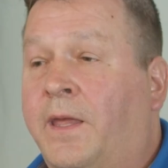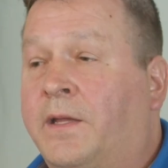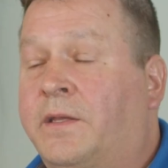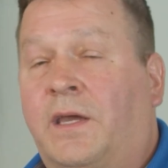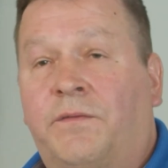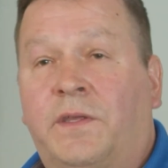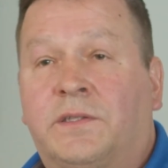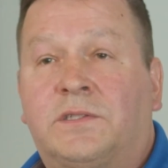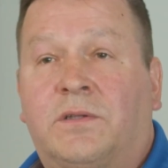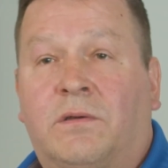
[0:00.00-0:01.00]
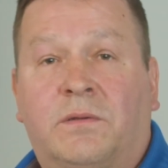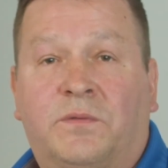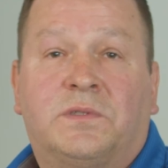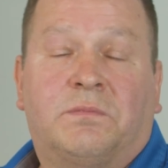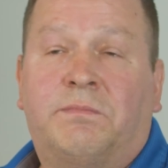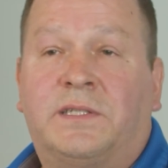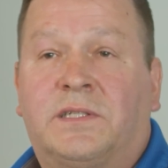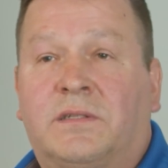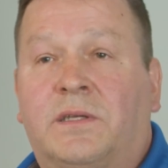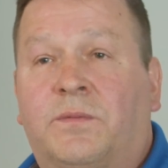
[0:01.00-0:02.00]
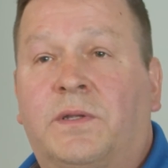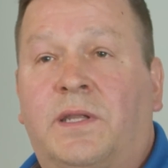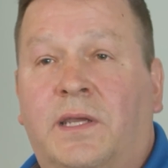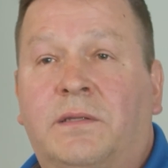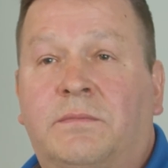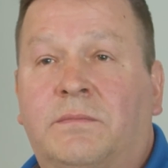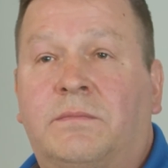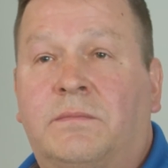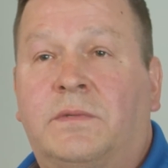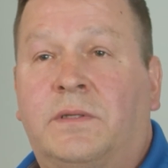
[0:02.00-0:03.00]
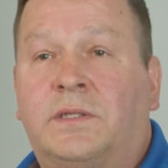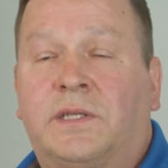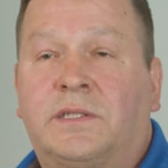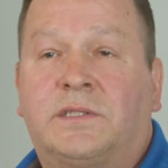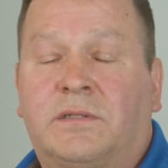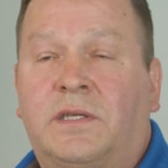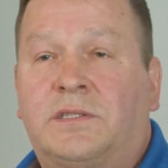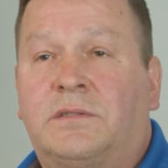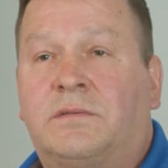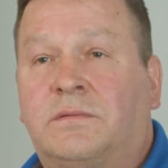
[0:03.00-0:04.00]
to have the install, and it was basically a one-day installation.